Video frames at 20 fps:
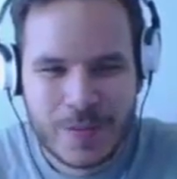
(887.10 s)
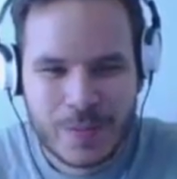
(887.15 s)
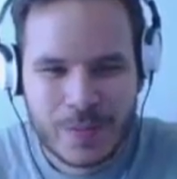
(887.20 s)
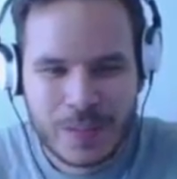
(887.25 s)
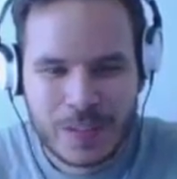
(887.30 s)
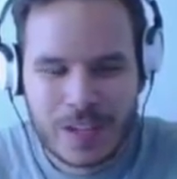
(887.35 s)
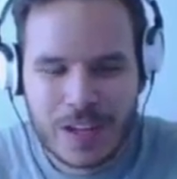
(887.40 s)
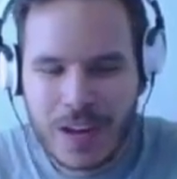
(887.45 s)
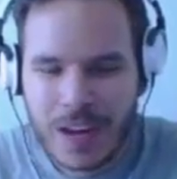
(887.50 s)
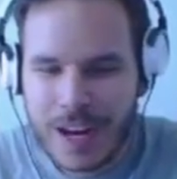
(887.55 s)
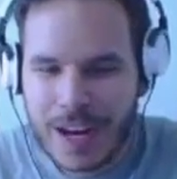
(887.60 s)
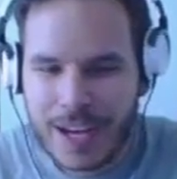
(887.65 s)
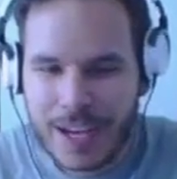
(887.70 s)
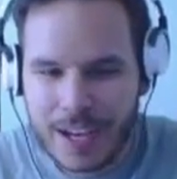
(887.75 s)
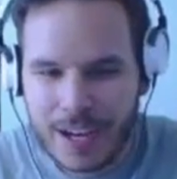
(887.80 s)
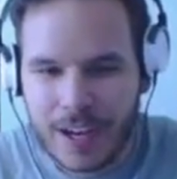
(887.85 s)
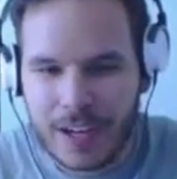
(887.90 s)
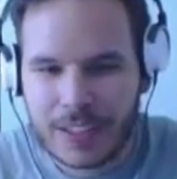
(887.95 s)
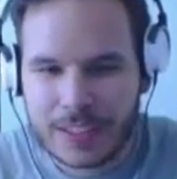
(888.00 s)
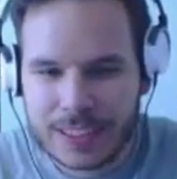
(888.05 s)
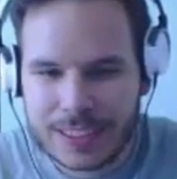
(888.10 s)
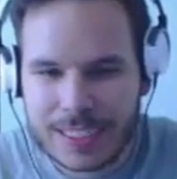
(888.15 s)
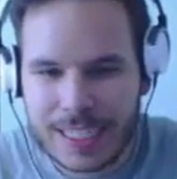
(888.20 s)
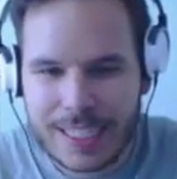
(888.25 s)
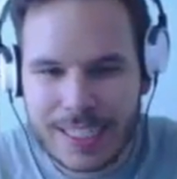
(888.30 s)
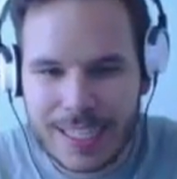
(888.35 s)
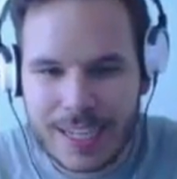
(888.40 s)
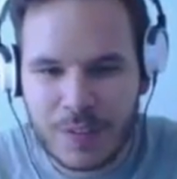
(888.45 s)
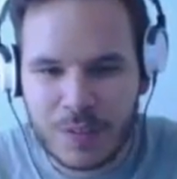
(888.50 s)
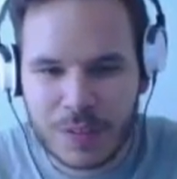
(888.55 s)
Alright, I'll say
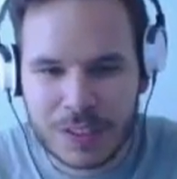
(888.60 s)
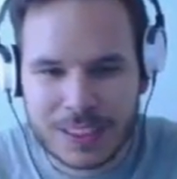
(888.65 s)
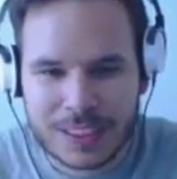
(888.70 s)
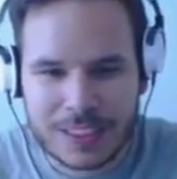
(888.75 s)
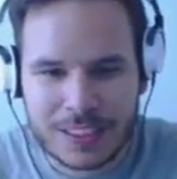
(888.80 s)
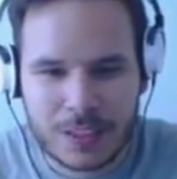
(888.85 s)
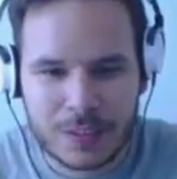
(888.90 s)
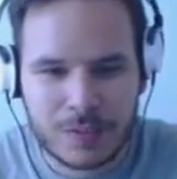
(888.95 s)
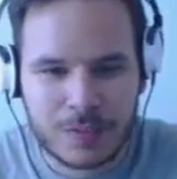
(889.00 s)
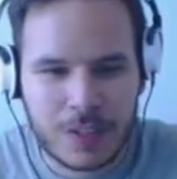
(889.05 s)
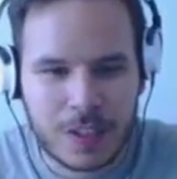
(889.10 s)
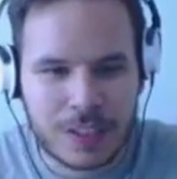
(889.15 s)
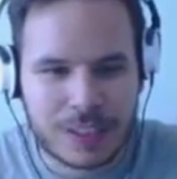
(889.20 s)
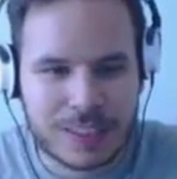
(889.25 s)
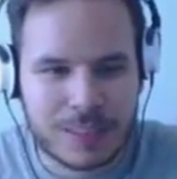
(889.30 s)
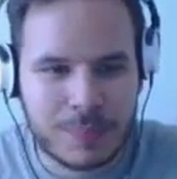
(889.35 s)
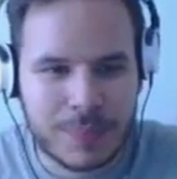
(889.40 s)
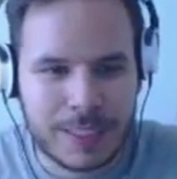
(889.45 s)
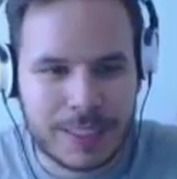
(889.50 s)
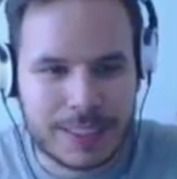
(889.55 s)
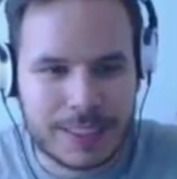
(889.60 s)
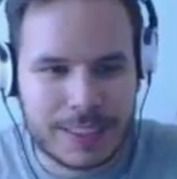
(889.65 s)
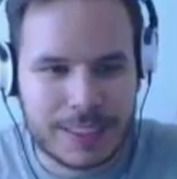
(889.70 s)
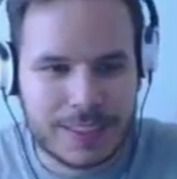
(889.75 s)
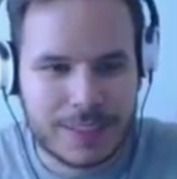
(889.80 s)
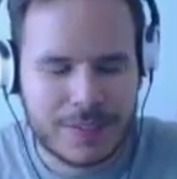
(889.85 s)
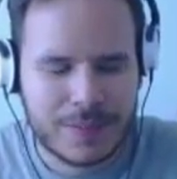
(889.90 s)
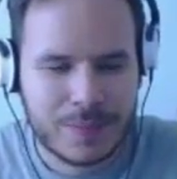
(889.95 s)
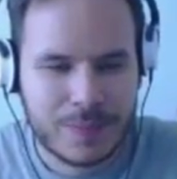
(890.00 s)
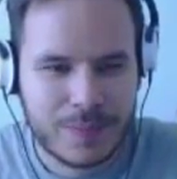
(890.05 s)
that wasn't your fault, Spanky.
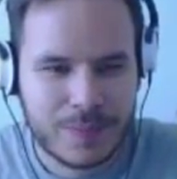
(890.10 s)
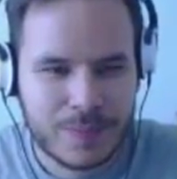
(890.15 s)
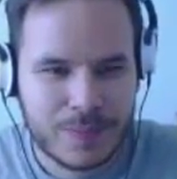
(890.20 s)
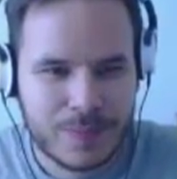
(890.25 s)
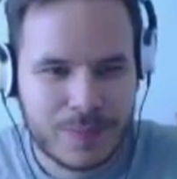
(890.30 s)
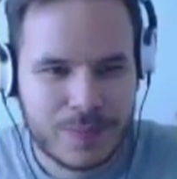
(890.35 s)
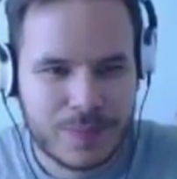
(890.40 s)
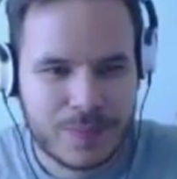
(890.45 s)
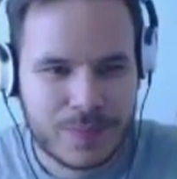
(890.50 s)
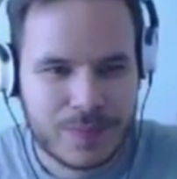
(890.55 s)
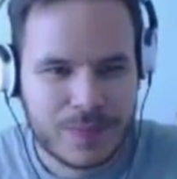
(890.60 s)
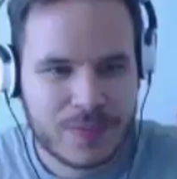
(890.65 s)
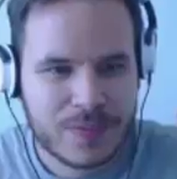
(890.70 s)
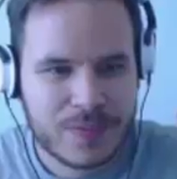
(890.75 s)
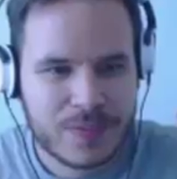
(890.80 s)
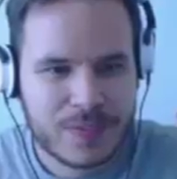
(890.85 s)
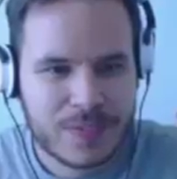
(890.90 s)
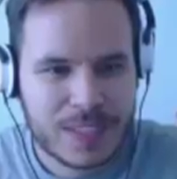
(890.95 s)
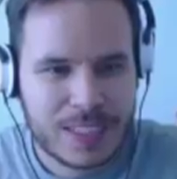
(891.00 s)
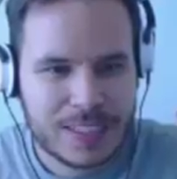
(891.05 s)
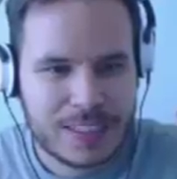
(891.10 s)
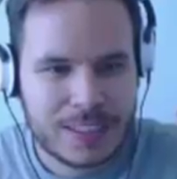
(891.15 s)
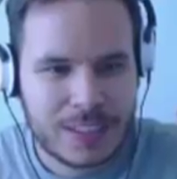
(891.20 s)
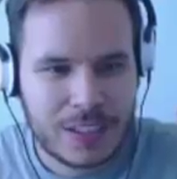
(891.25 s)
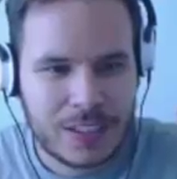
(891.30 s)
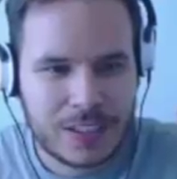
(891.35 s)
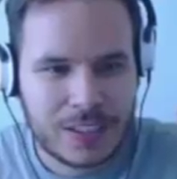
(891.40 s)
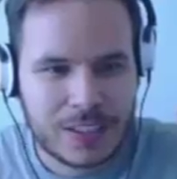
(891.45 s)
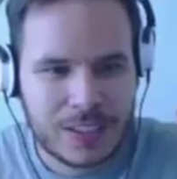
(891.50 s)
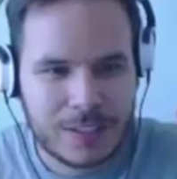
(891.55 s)
It's
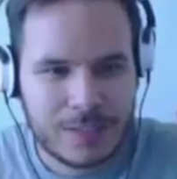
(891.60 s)
all good,